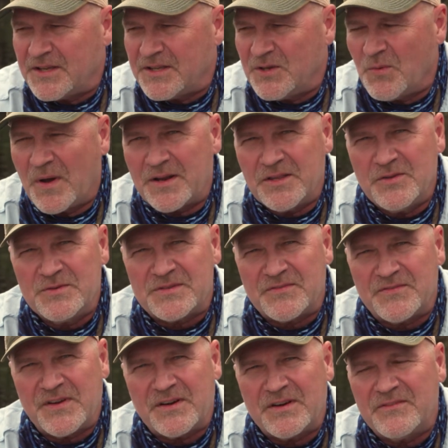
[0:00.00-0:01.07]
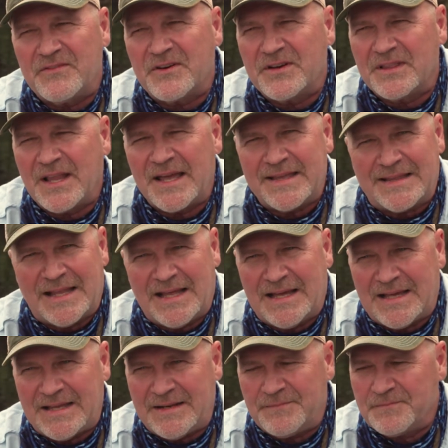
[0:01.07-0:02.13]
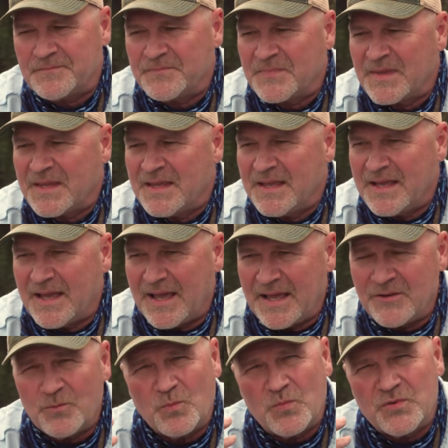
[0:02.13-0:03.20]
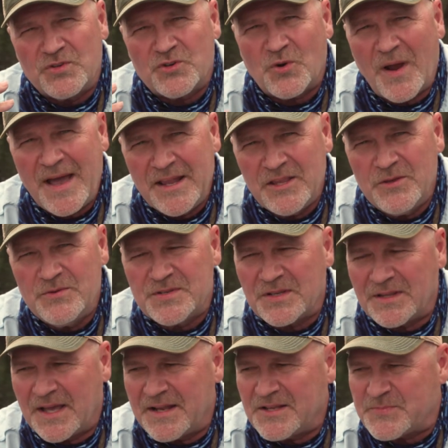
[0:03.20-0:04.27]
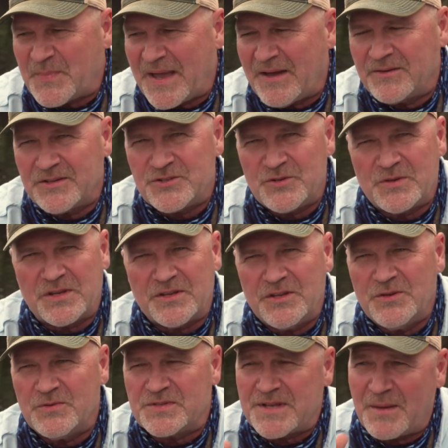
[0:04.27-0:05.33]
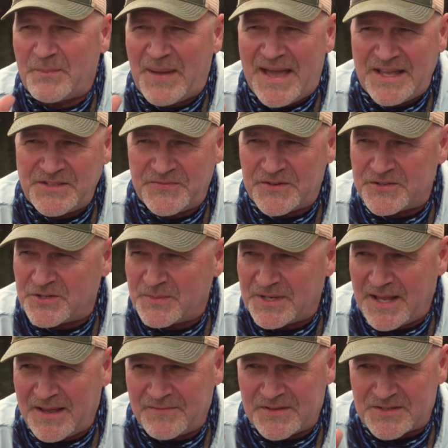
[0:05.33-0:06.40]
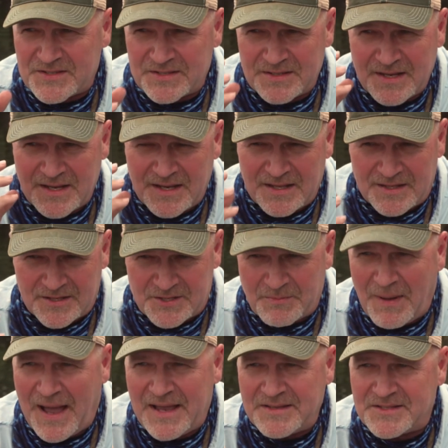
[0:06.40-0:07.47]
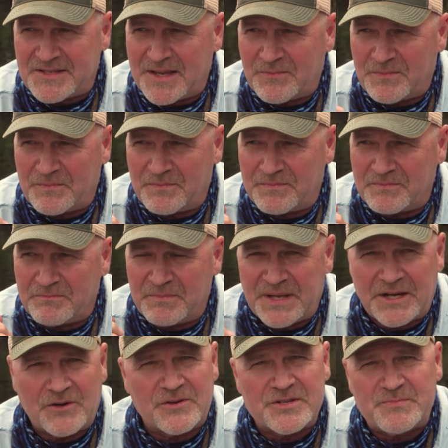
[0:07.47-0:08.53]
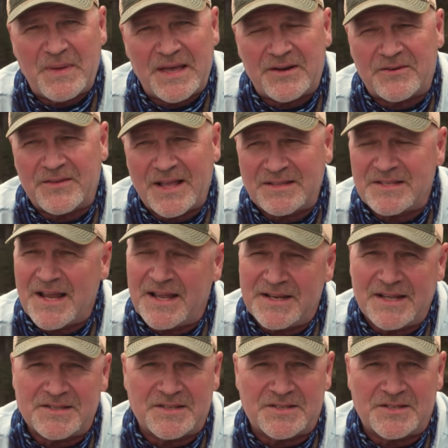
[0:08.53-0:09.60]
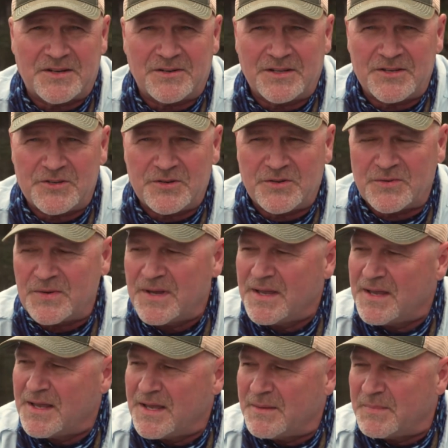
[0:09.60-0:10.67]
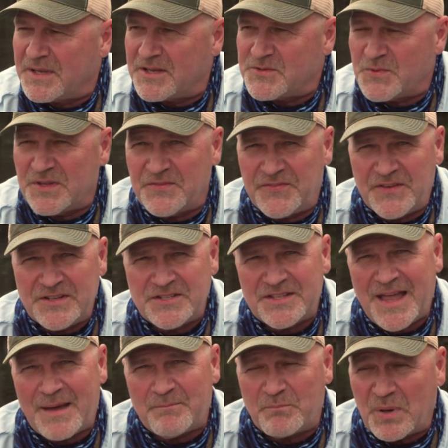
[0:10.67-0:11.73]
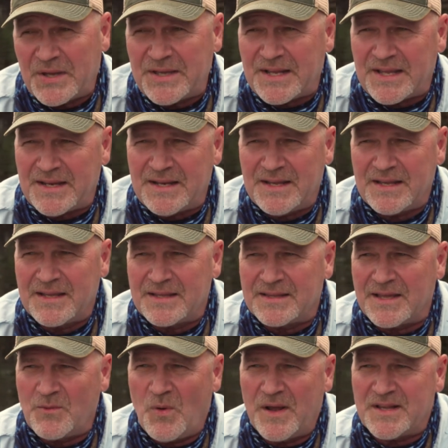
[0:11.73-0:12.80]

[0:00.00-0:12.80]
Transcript: you want to use a very, very light line. And try to use the lightest poundage you can use. Now, bass fishermen have this mindset, bigger is better. That's not necessarily true, because when the fish stop biting, they don't